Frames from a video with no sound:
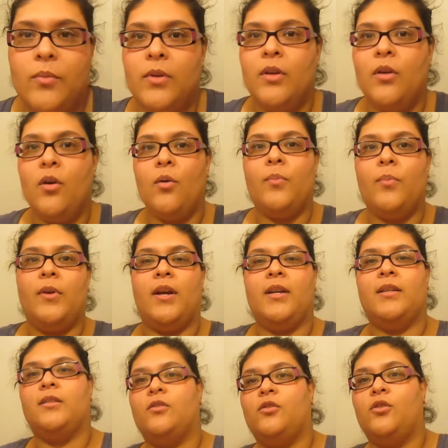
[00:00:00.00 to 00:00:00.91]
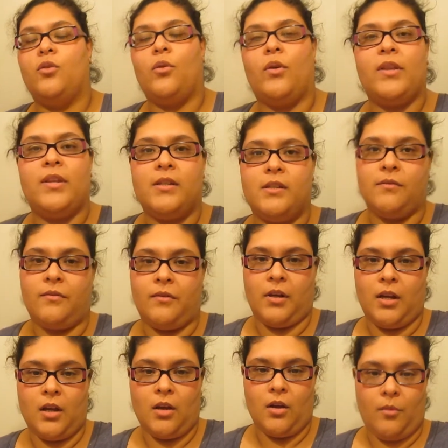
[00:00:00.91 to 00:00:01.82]
really hope you guys enjoy this
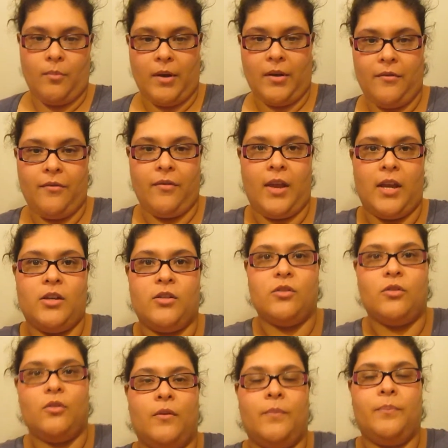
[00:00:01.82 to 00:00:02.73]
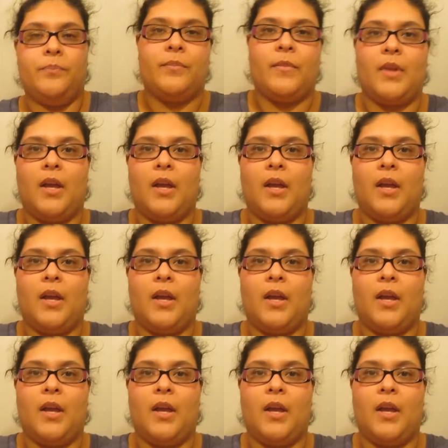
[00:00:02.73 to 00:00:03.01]
video, my facial.